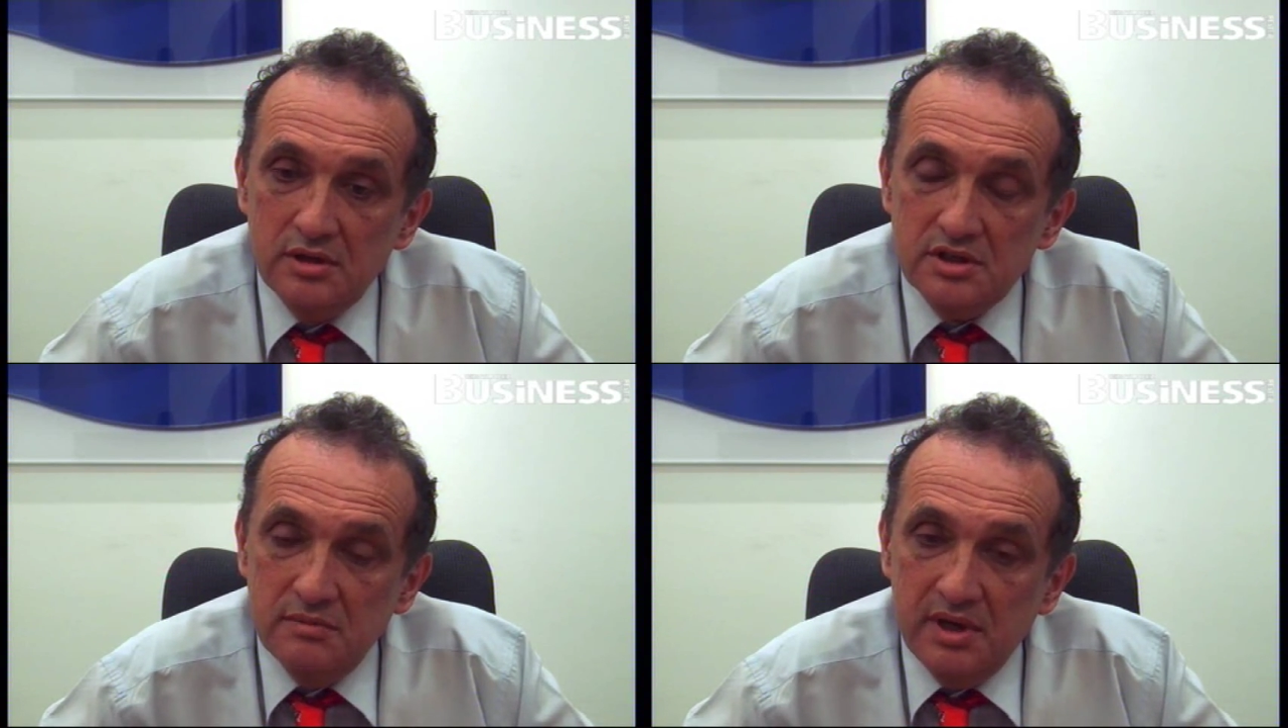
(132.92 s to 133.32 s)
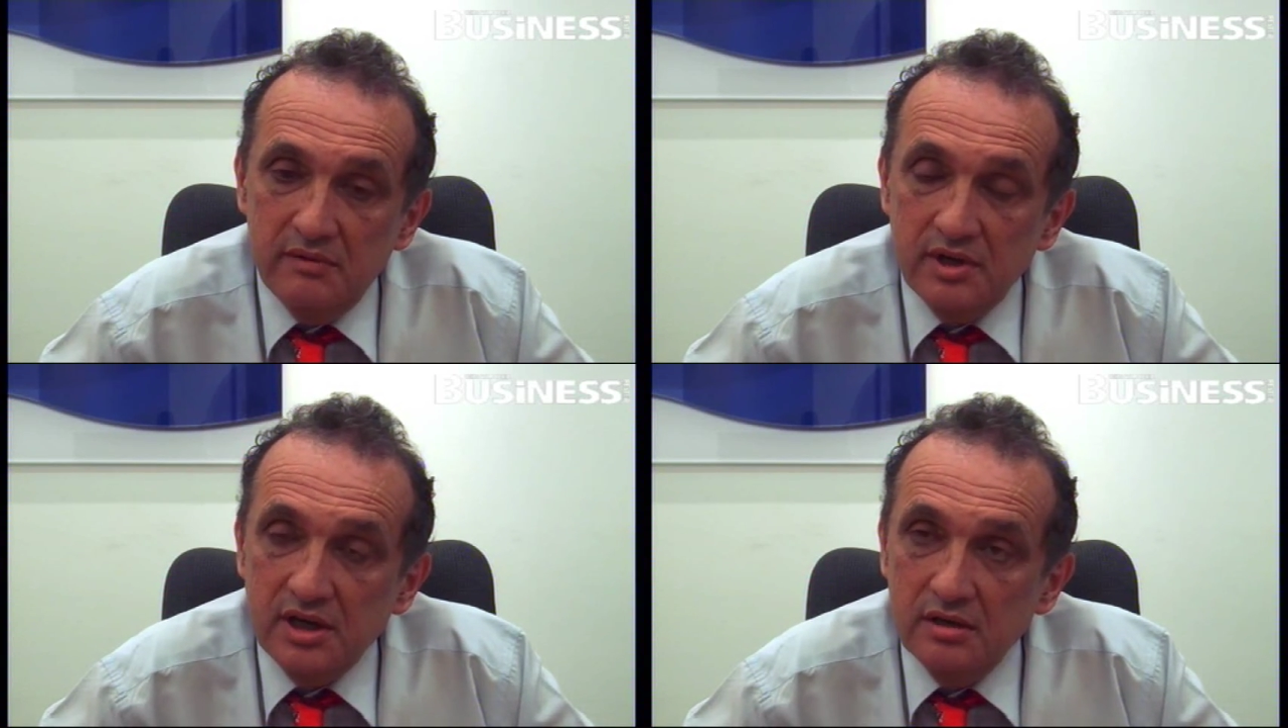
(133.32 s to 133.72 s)
Just about
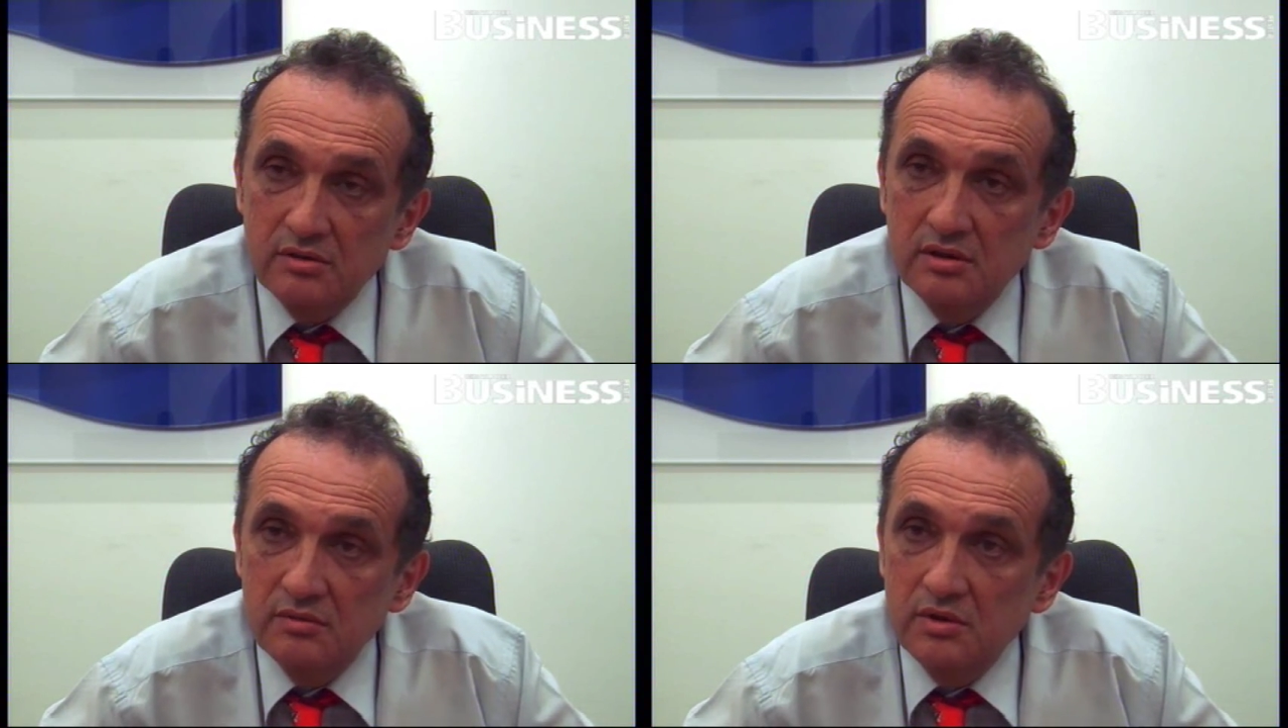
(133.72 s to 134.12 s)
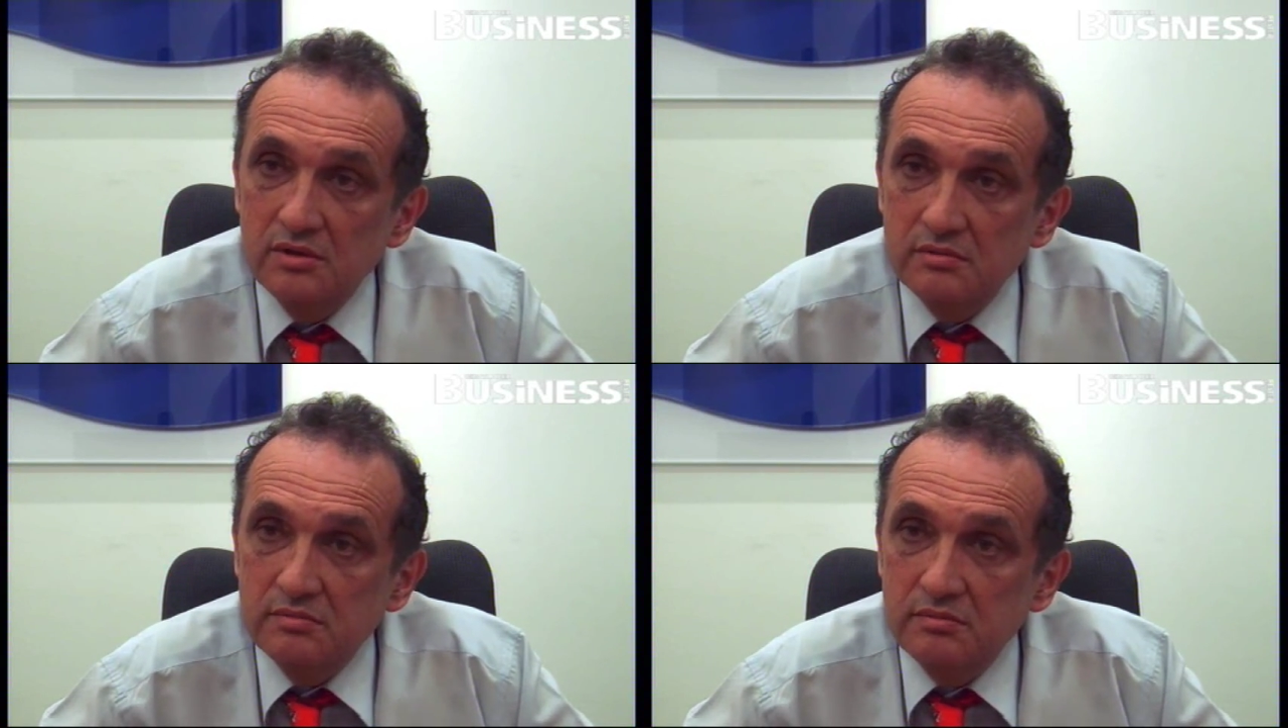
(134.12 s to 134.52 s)
every country in the
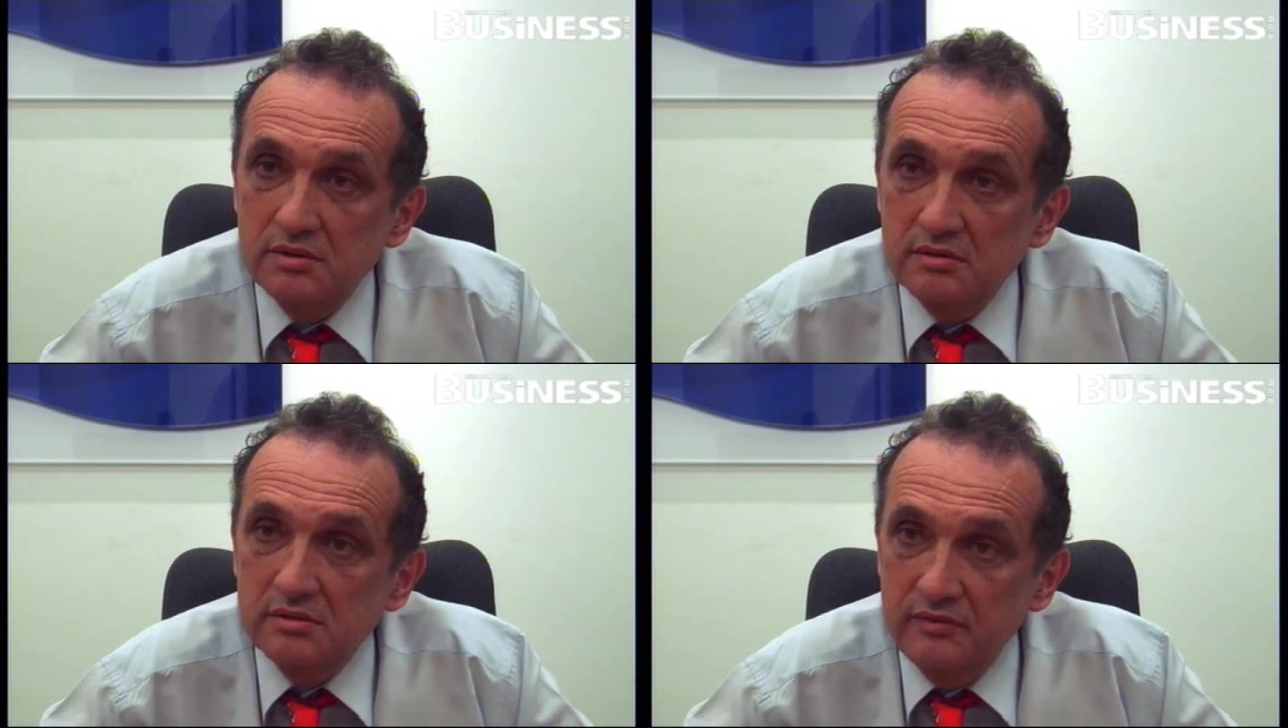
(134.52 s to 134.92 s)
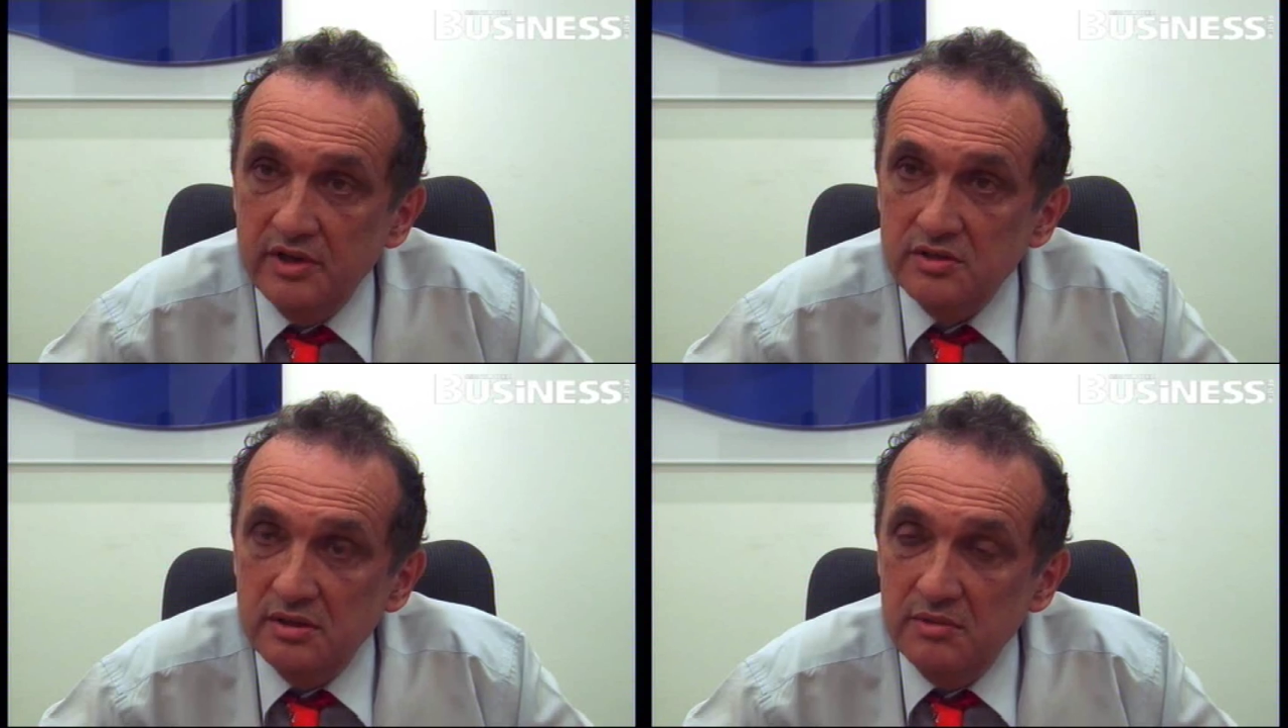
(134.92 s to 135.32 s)
world will
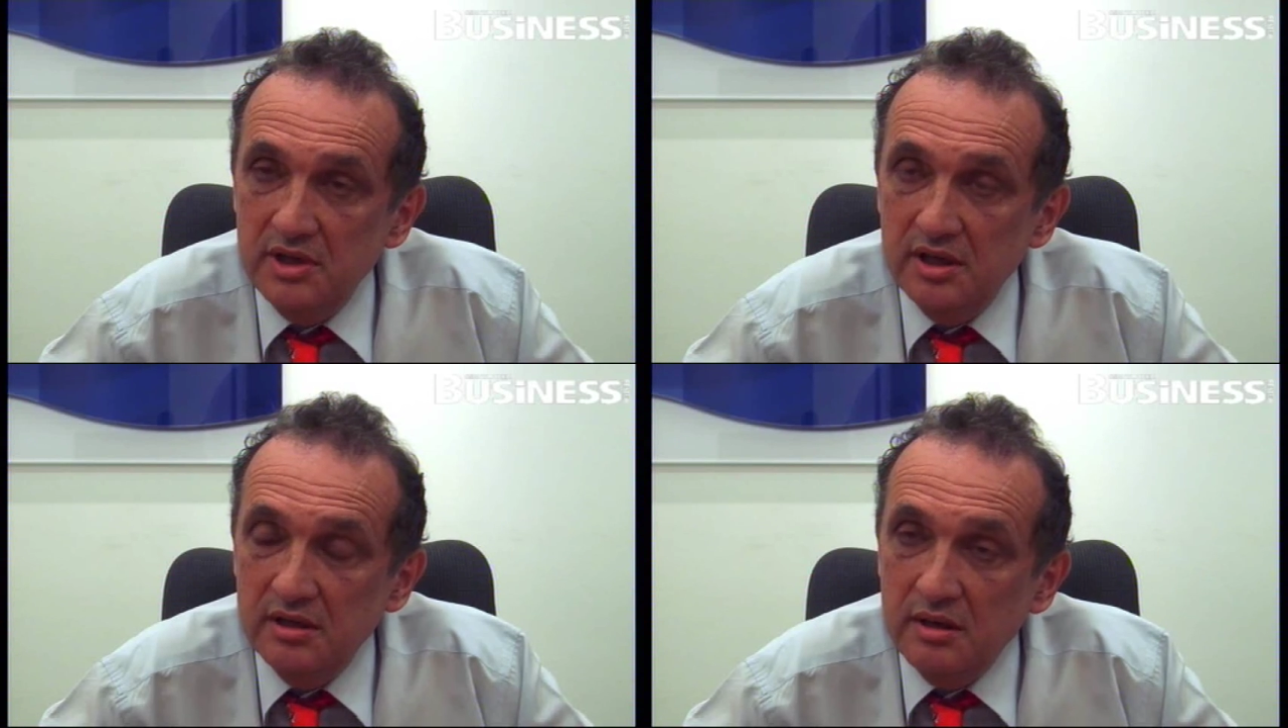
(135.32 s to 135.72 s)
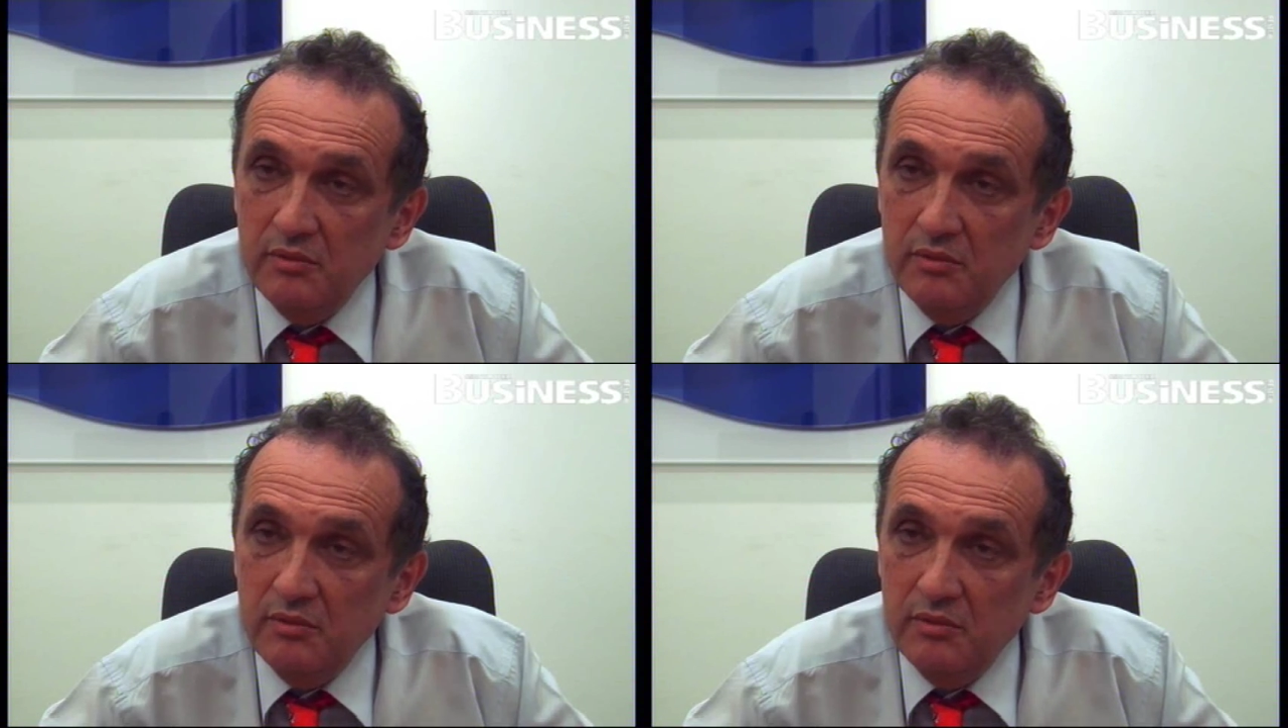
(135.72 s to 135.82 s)
eventually be here,